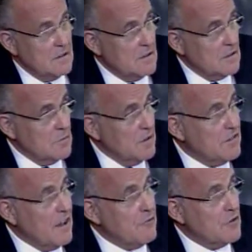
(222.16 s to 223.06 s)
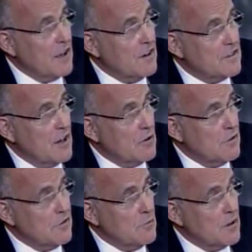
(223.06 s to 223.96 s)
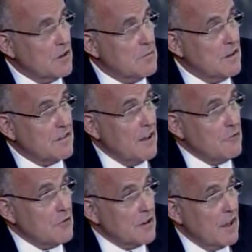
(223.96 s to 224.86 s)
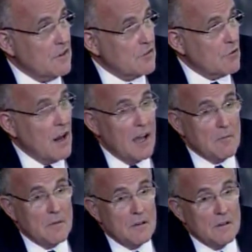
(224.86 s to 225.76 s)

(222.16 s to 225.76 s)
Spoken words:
We're going to be safer against terrorism. We're going to be safer against crime.